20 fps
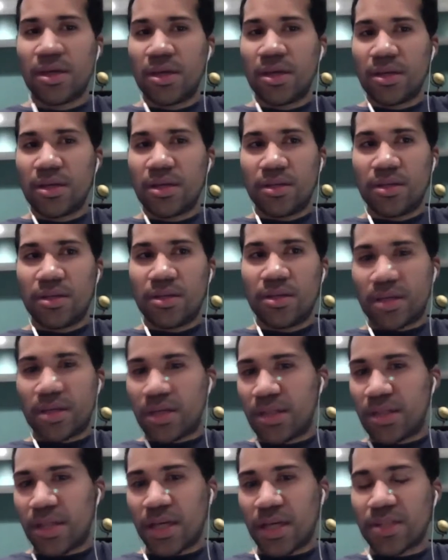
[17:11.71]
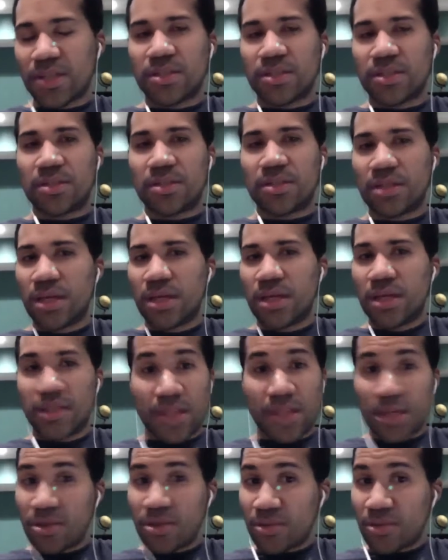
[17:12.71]
the connection,
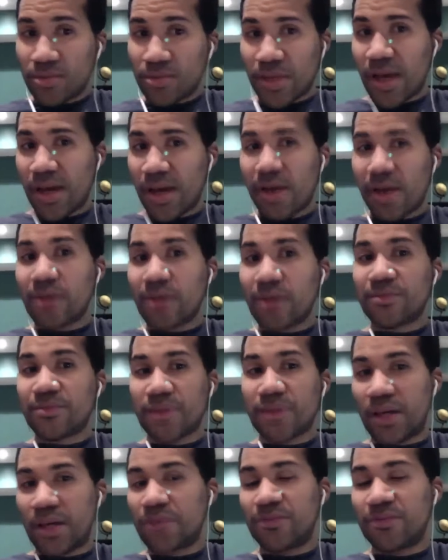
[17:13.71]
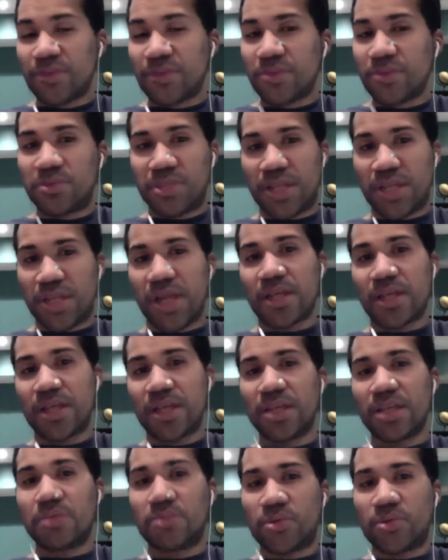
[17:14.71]
they don't have a headphone jack
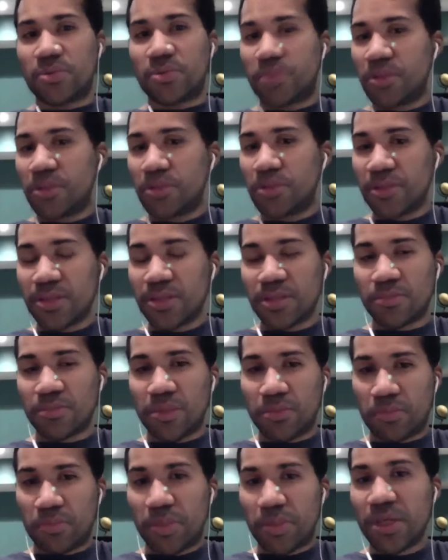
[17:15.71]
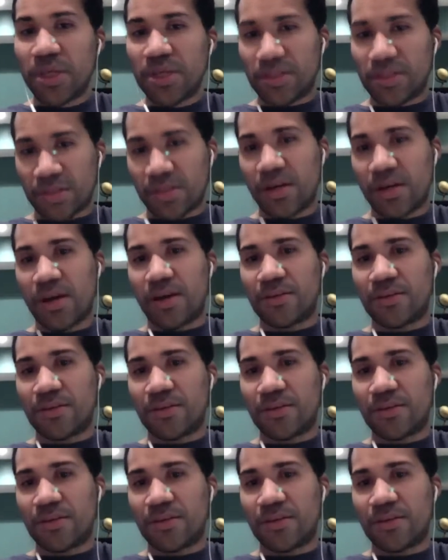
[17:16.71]
anymore. People are gonna be pissed off,